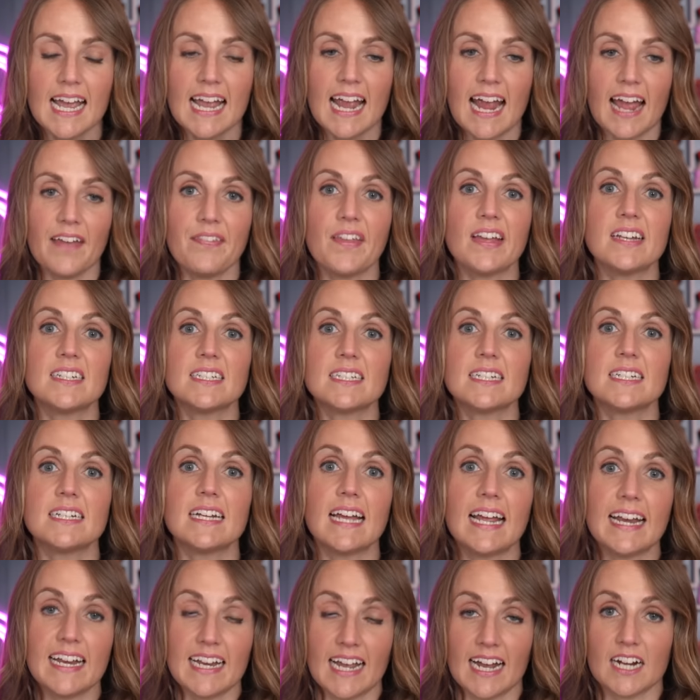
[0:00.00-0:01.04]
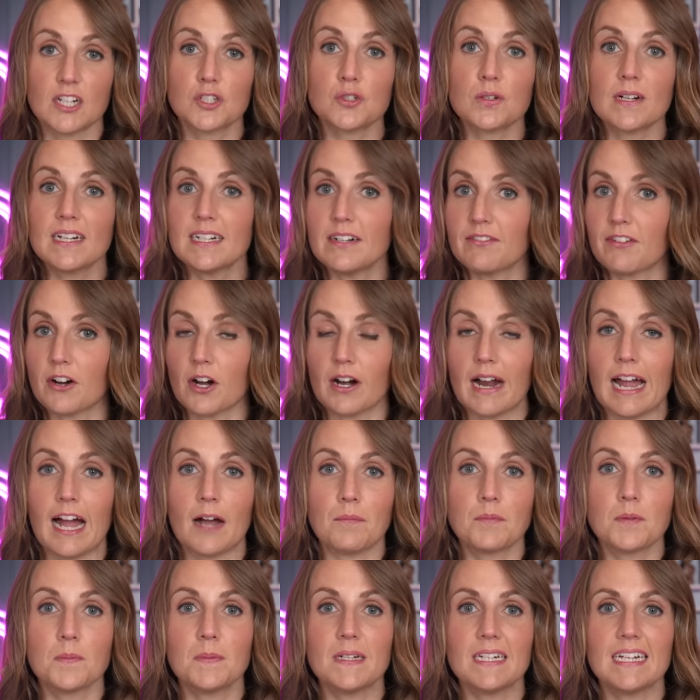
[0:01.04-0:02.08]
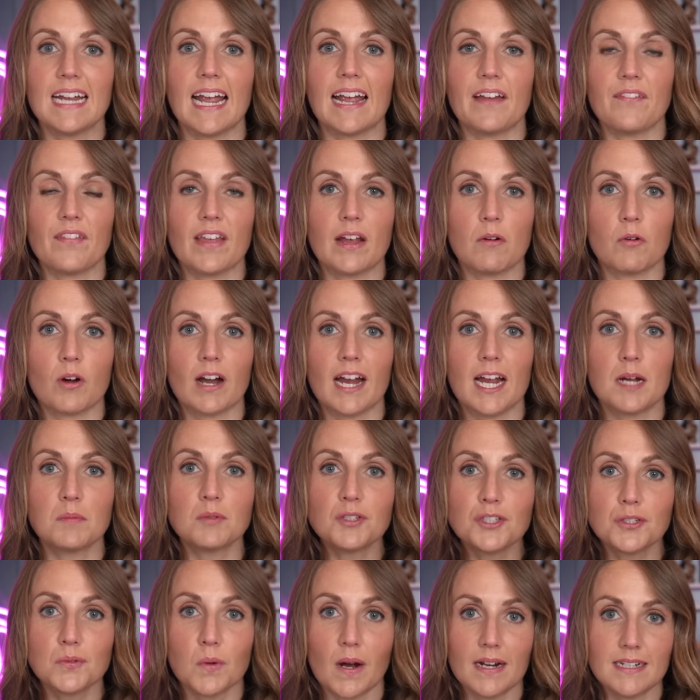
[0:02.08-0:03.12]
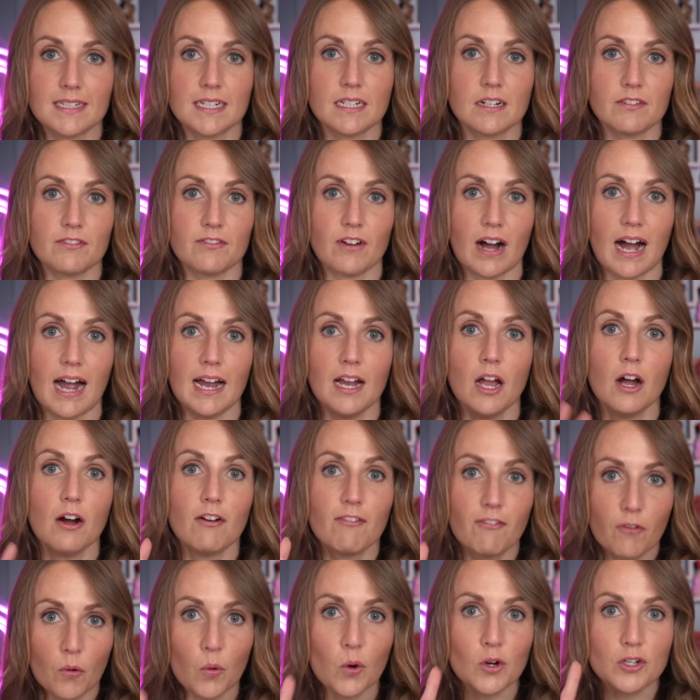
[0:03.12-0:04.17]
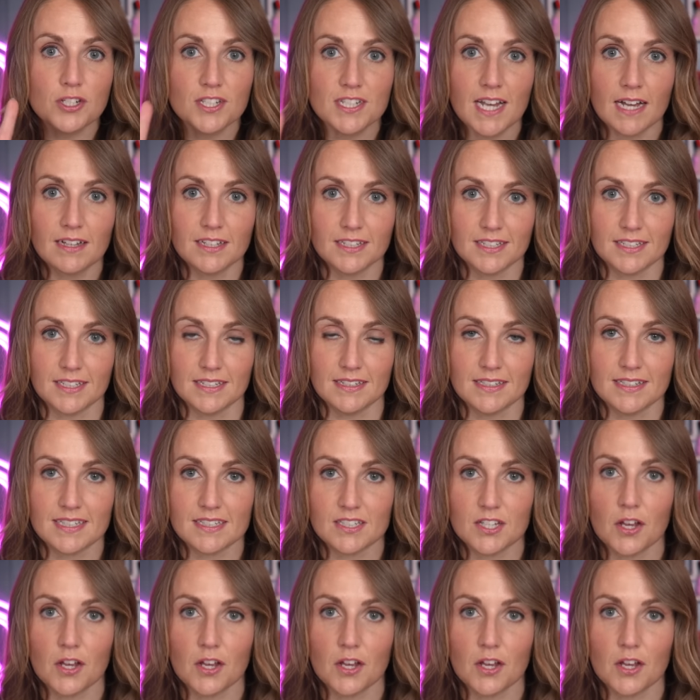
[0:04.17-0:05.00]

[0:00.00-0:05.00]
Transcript: And they did an x ray of her abdomen and they were able to identify four skeletons.